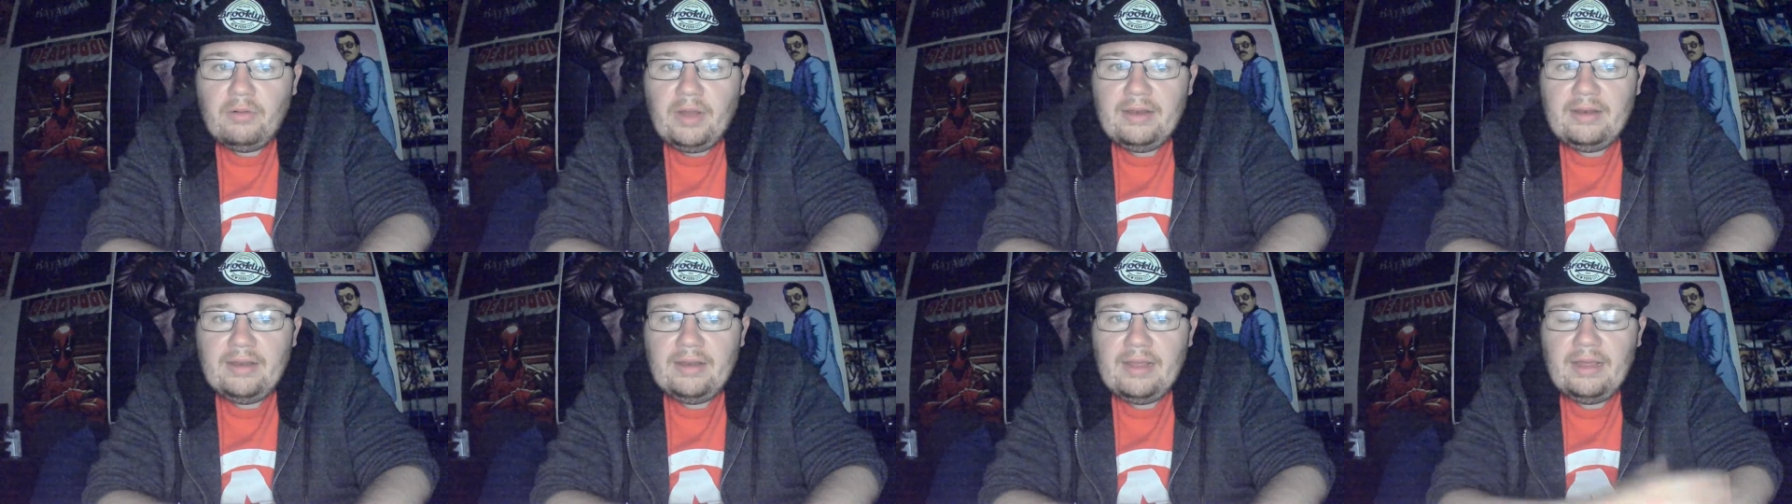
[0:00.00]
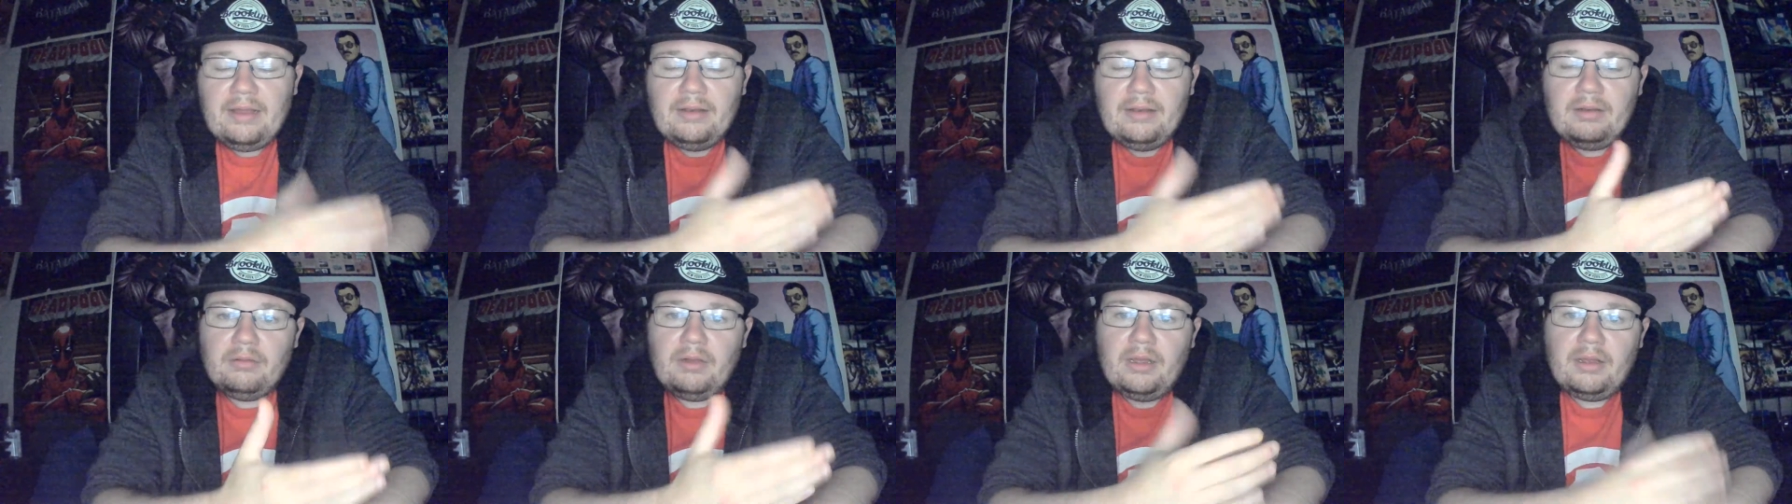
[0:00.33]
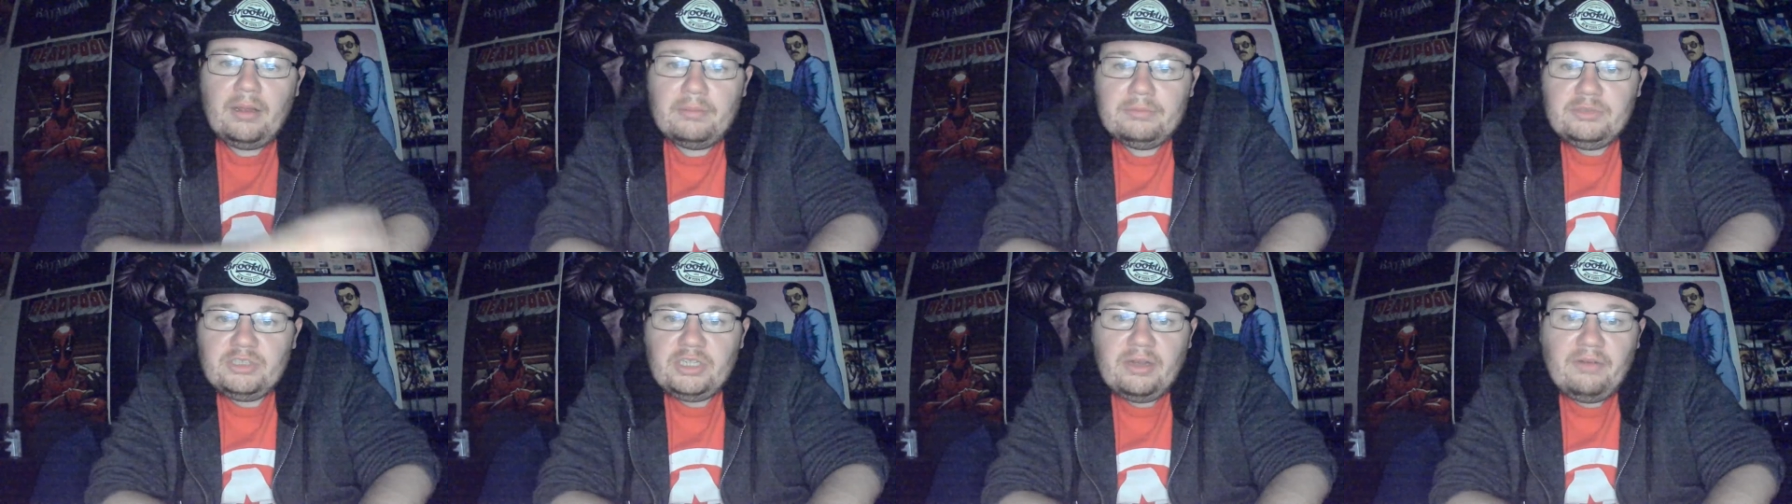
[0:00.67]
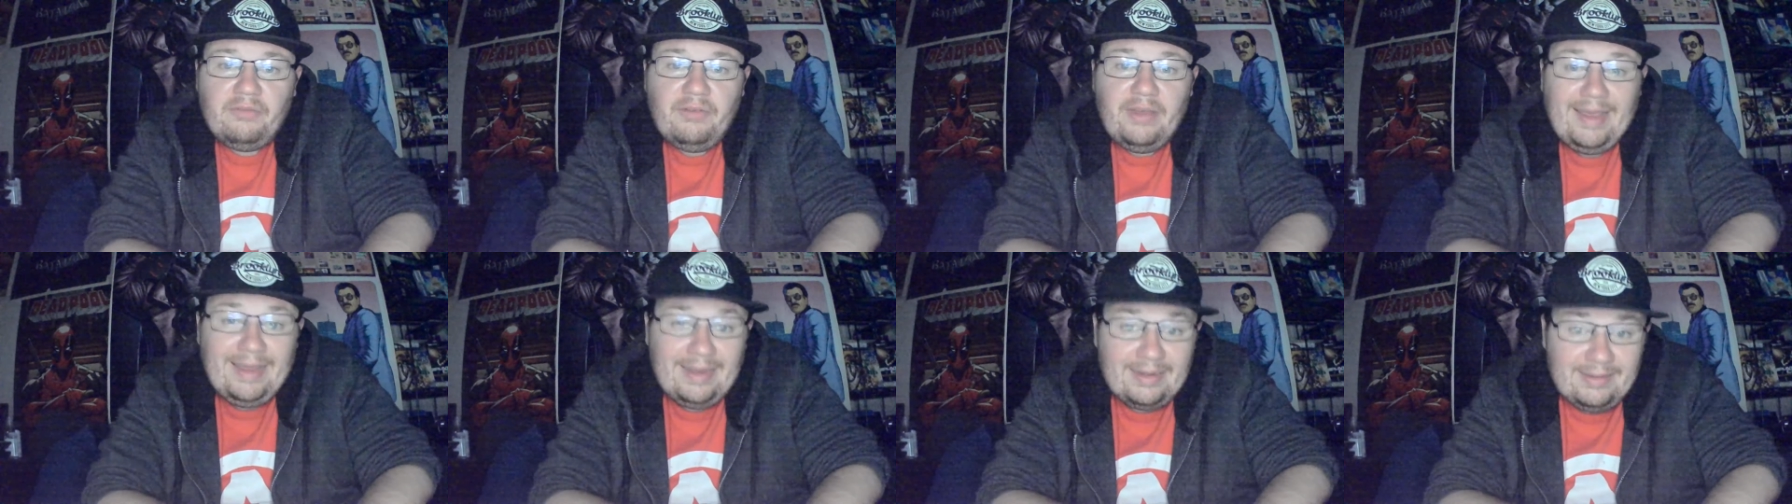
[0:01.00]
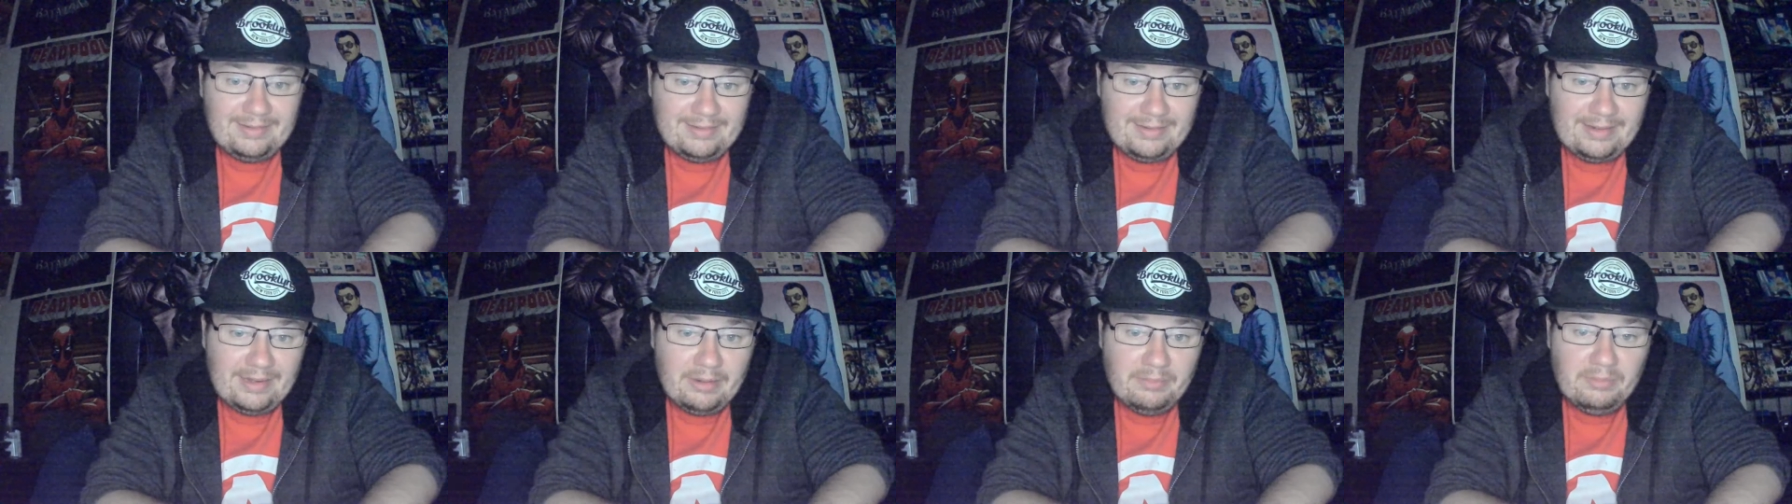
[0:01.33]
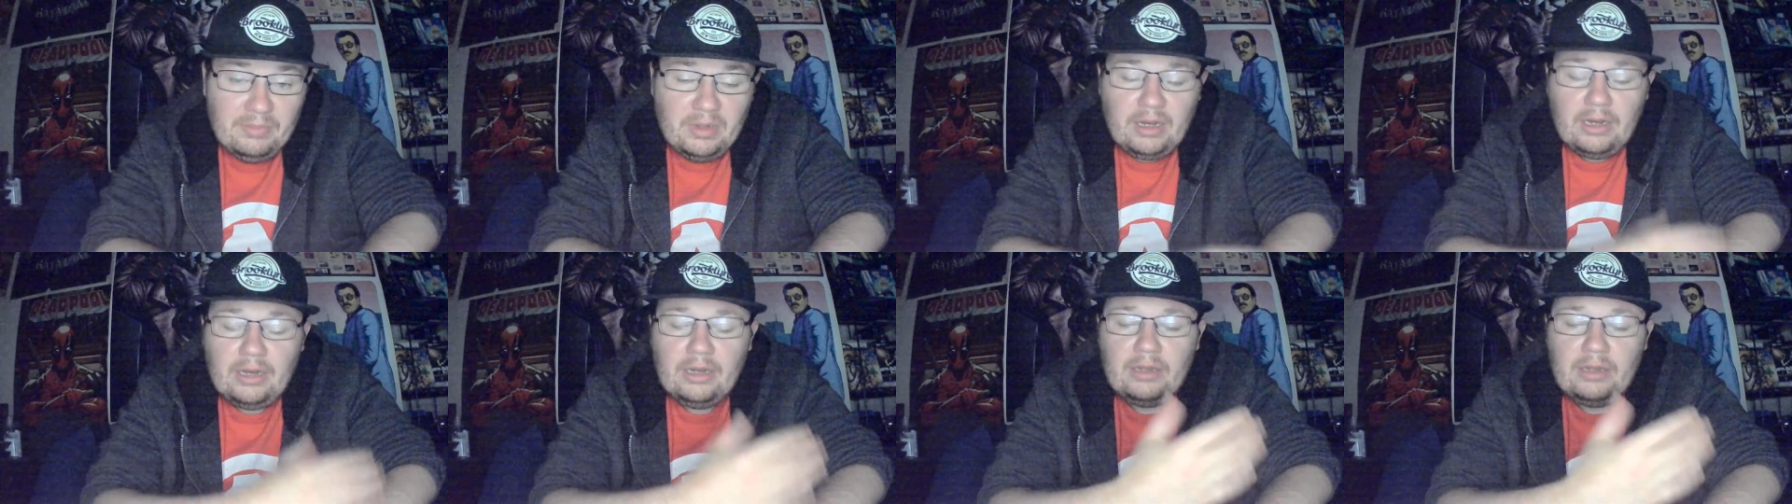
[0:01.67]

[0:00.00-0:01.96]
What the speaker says: and then MJF hits him.